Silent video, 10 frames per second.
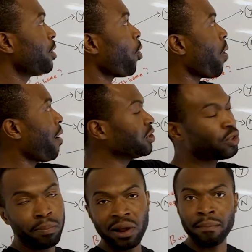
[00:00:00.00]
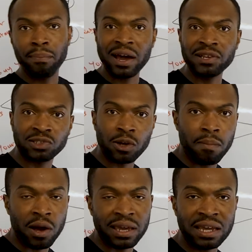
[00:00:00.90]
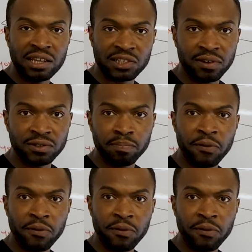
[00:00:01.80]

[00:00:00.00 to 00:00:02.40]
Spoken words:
Or I want to buy stock market index fund.